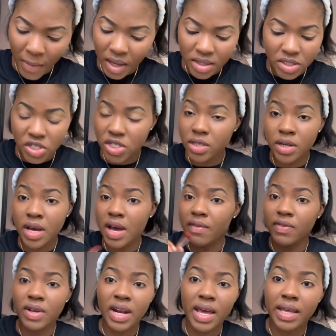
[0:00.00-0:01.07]
She not have
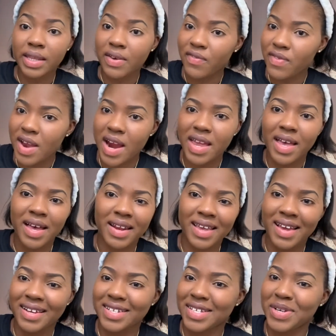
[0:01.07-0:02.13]
no light of your yard
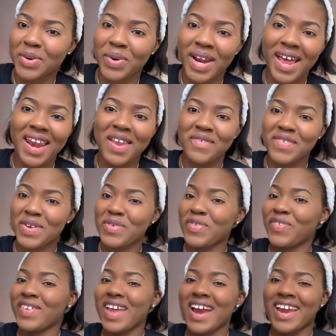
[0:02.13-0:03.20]
because she could have never do
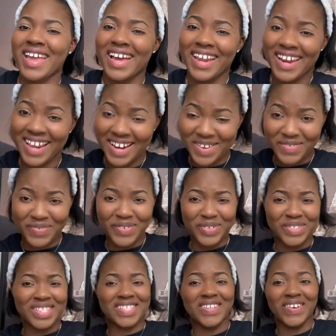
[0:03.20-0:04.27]
for your yard and left
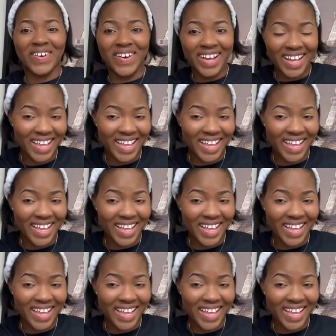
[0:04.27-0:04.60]
out. So,